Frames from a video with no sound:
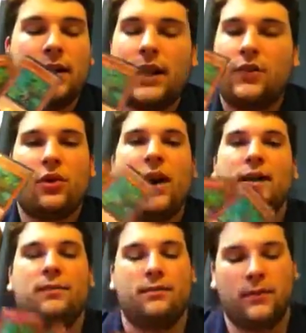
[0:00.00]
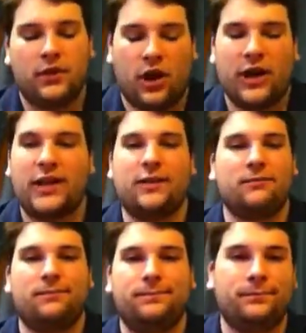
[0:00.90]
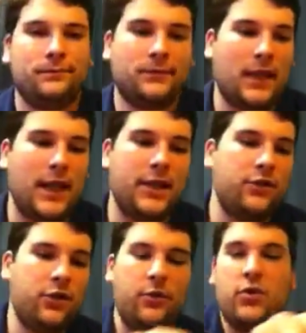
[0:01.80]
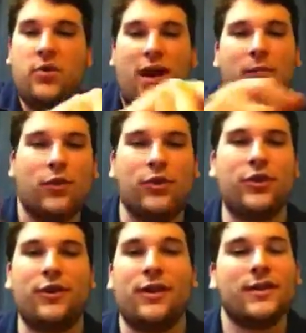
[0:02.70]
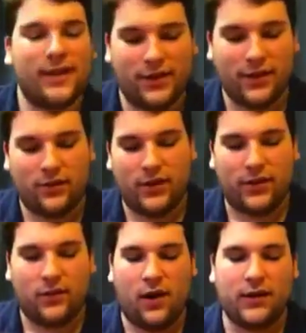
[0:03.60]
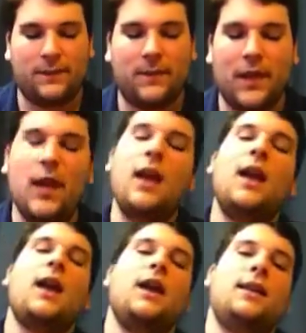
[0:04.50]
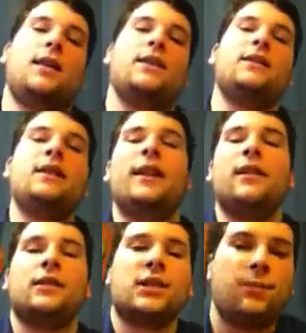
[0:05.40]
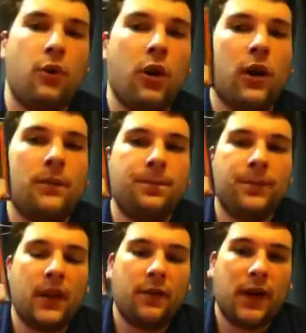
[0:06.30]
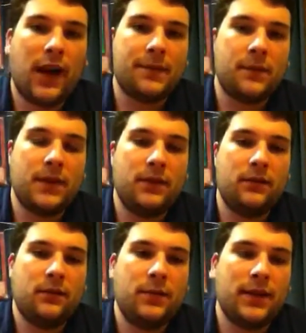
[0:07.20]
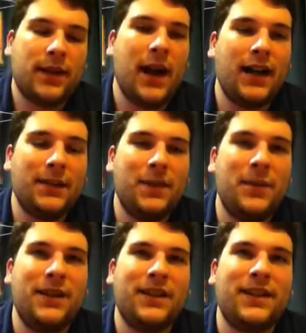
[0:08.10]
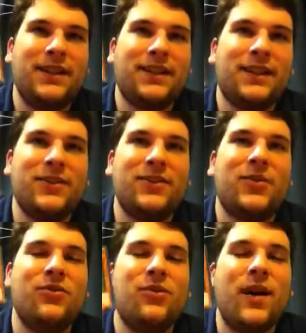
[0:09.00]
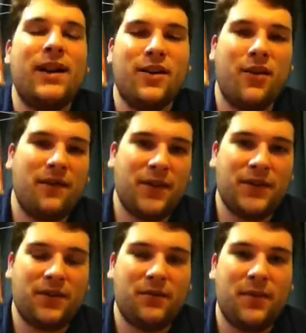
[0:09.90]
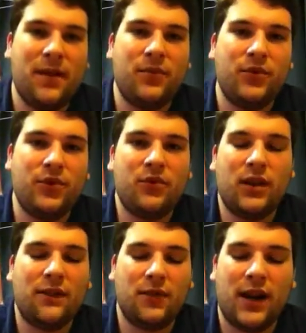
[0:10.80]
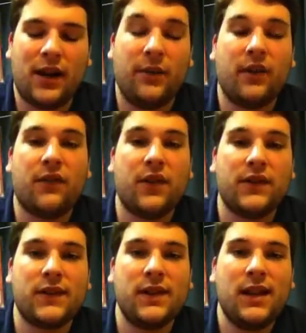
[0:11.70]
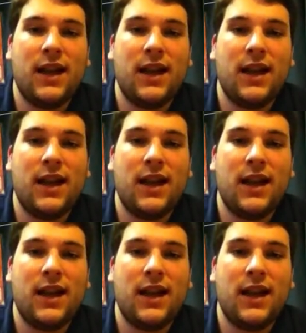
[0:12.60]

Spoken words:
they try to target it, and you have more Naturias. It's awesome. Now, I did take out Spore for Cosmobeet, because Cosmobeet is such a cool way to go a first turn Bamboo Shoot if you're not going first.